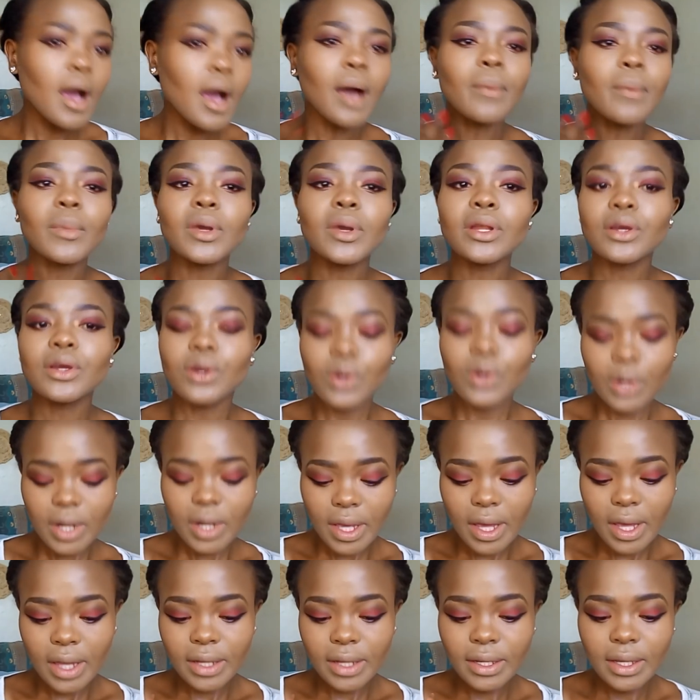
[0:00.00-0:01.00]
I'm gonna go
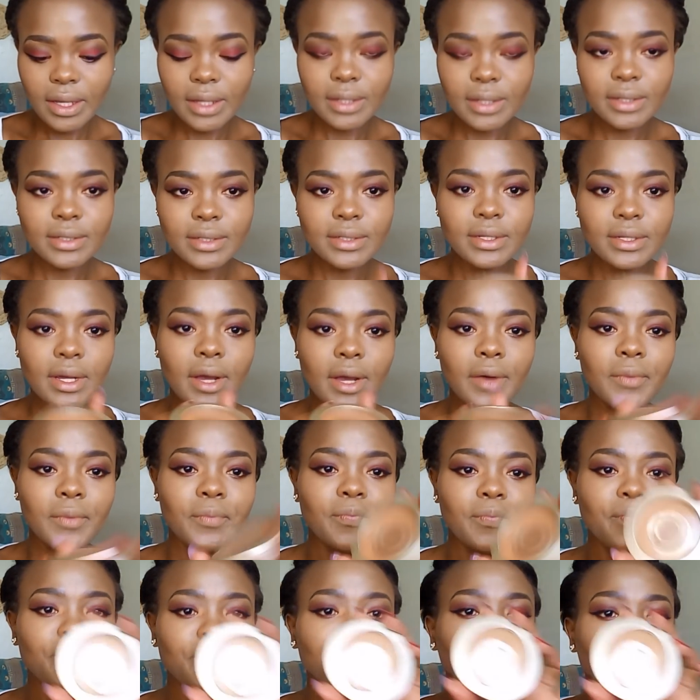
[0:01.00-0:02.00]
ahead and
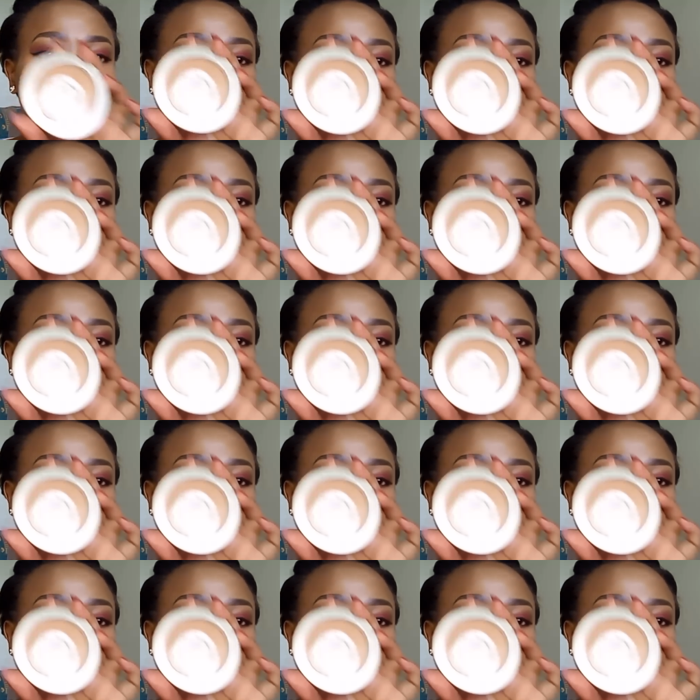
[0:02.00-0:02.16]
um,